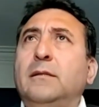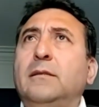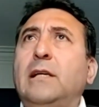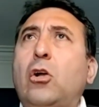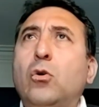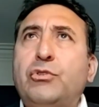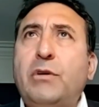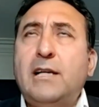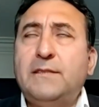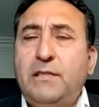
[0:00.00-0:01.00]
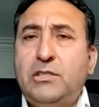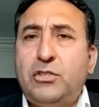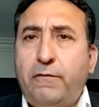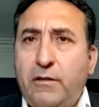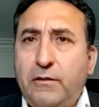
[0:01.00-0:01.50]
The country has been
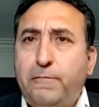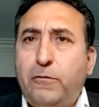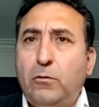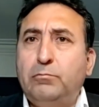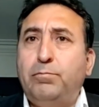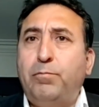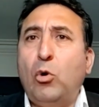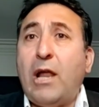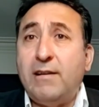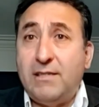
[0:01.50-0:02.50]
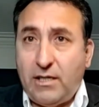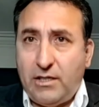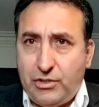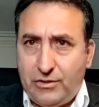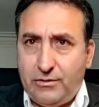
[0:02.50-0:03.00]
suffering from
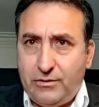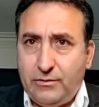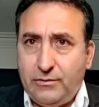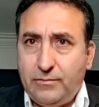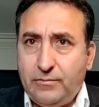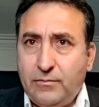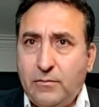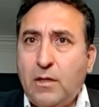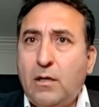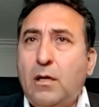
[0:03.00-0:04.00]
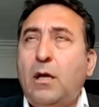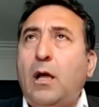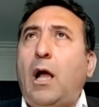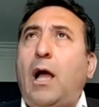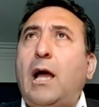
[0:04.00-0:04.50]
polarization,
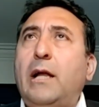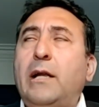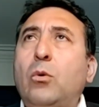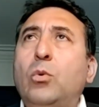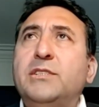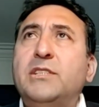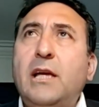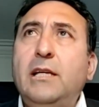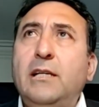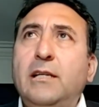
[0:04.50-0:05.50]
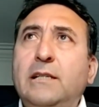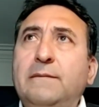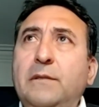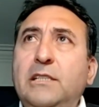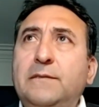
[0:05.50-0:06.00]
and I would say
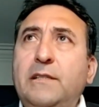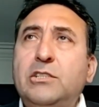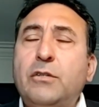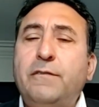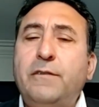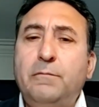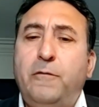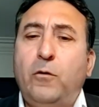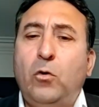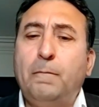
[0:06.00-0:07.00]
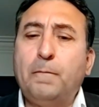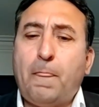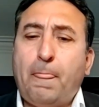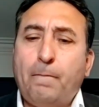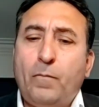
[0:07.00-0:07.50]
it's been suffering for
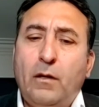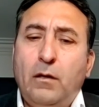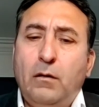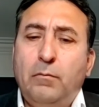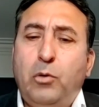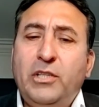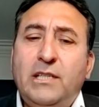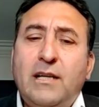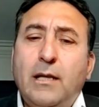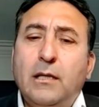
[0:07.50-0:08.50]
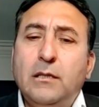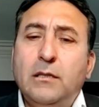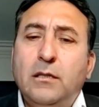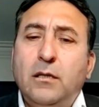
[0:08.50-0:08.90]
political